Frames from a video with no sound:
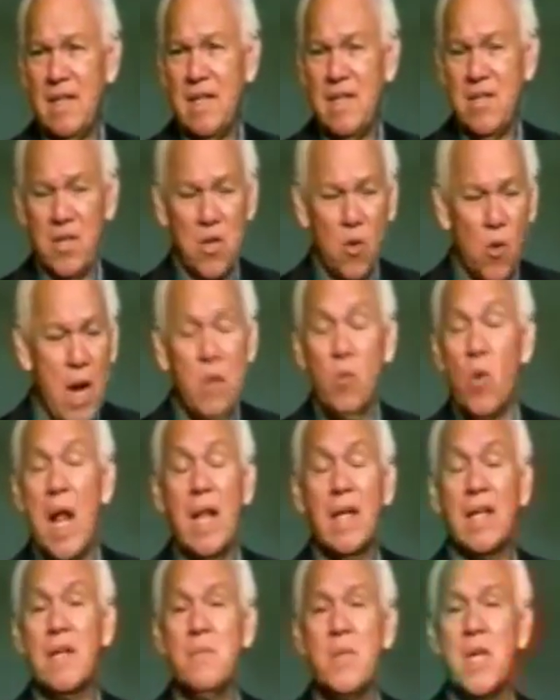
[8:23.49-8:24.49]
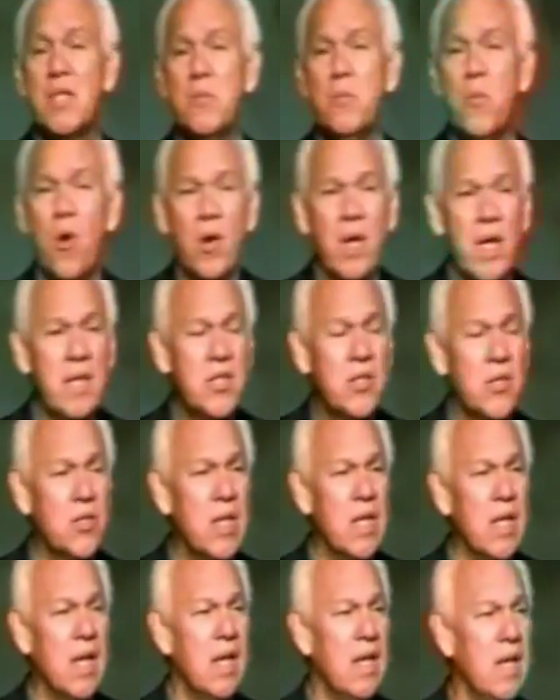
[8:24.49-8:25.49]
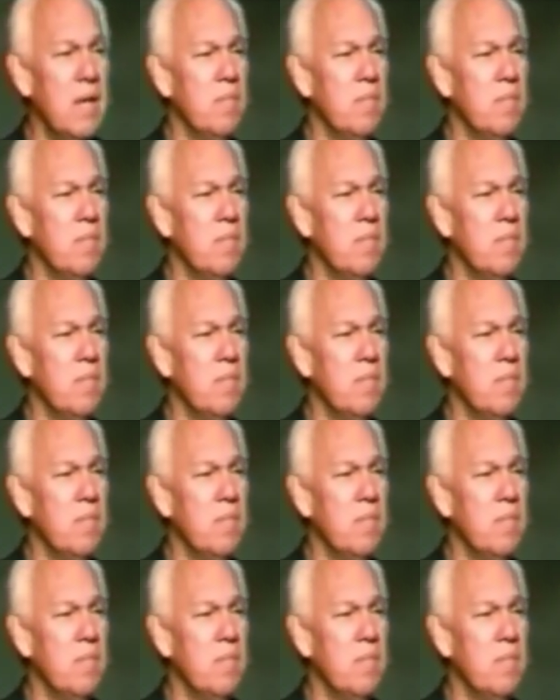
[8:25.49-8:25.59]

You know what? Welcome this morning to the